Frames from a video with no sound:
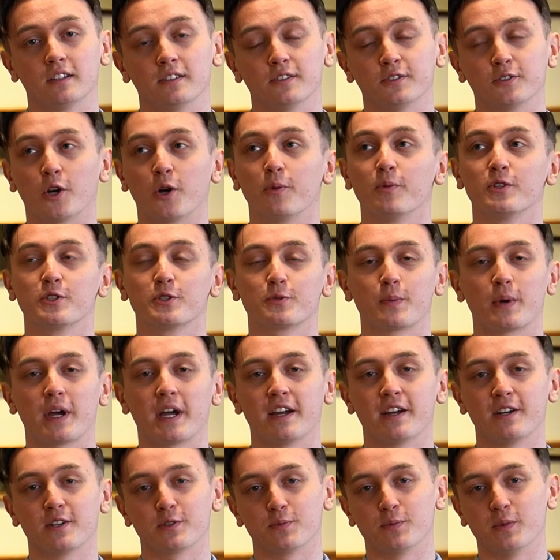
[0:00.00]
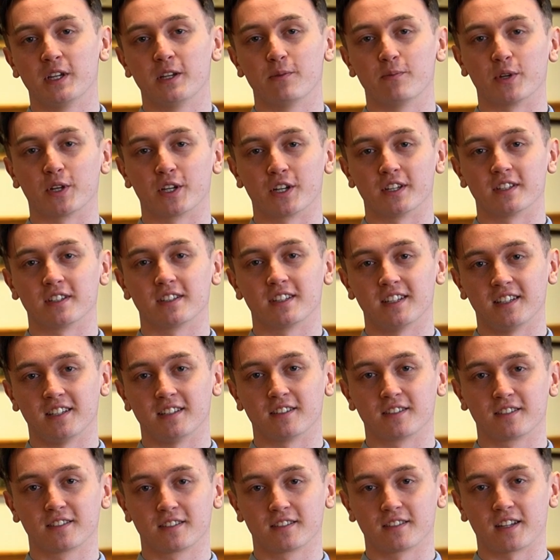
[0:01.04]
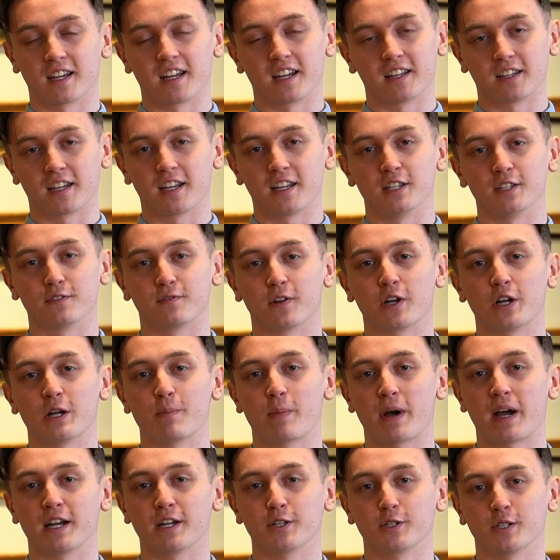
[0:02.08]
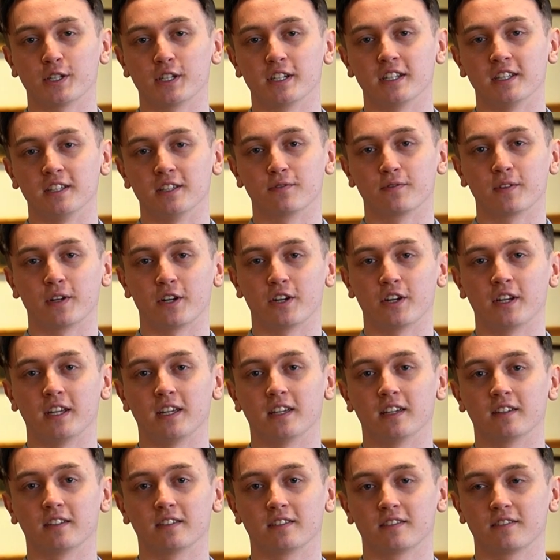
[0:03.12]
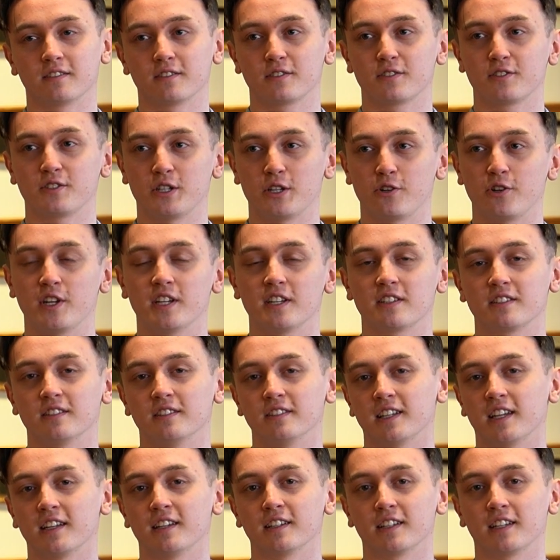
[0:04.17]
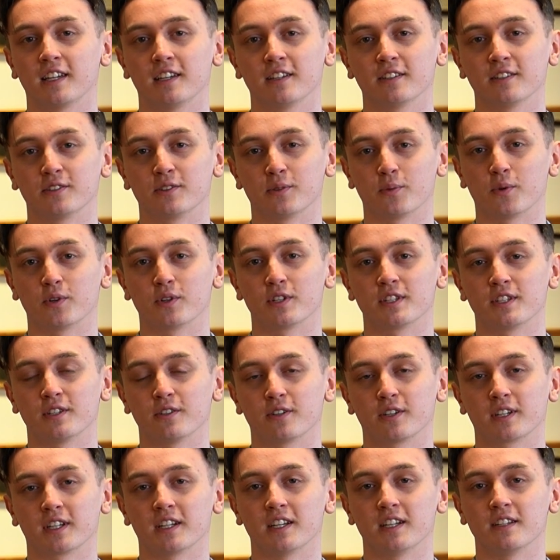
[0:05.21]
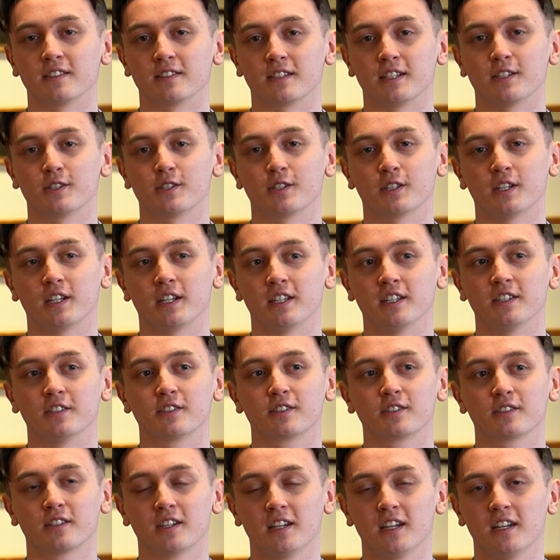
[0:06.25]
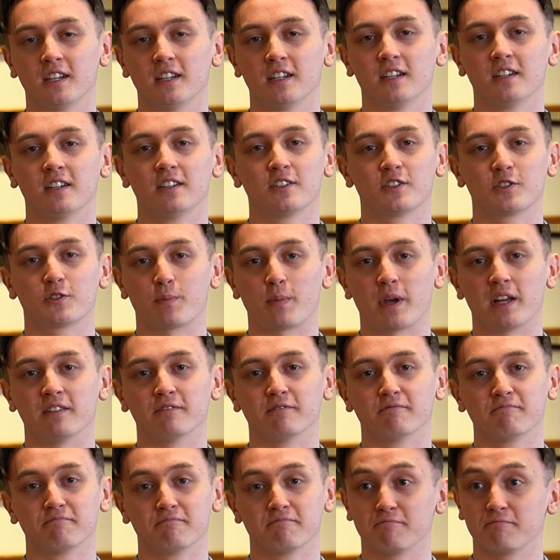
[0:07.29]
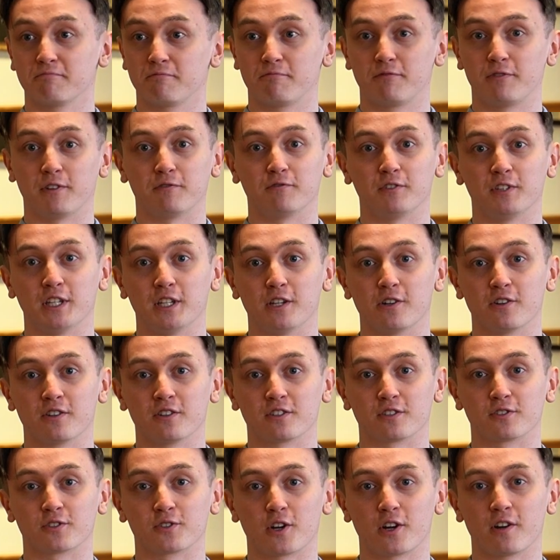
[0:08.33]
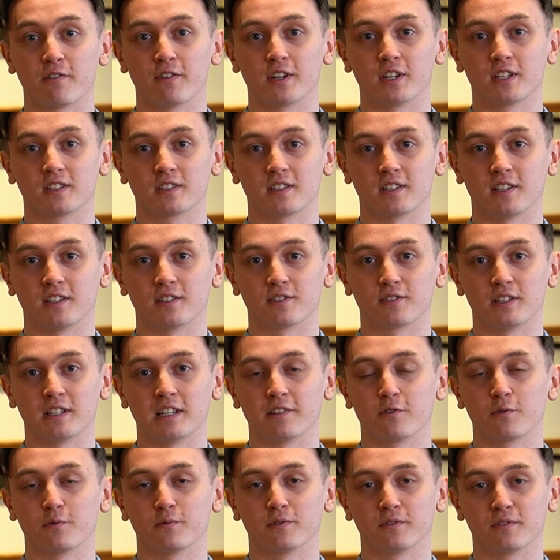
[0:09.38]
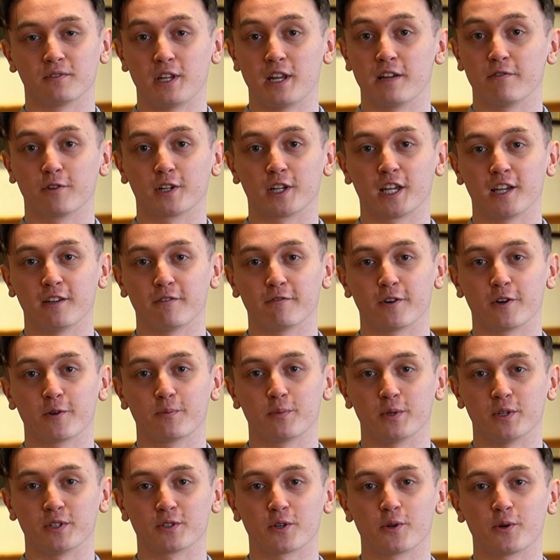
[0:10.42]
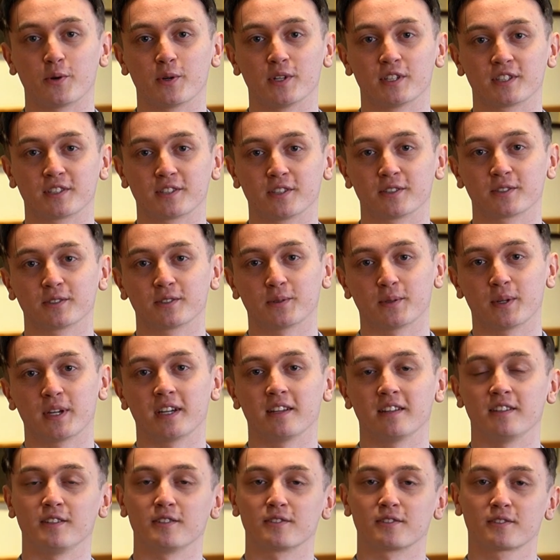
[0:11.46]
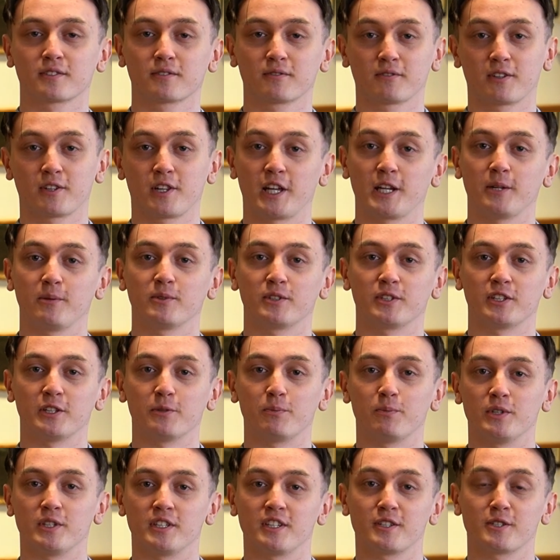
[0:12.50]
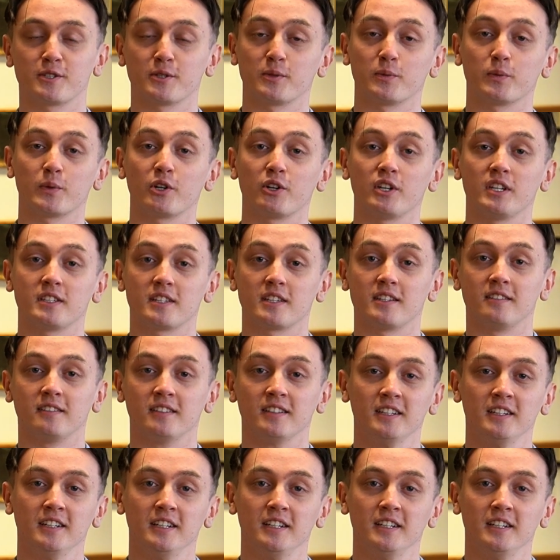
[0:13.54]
Tom inspires me because he's very passionate, he's very serious and dedicated towards the organisation, and he's spent 50 years of service. He's never gave up, he's always stuck to it, and he's climbed to the position where he's in.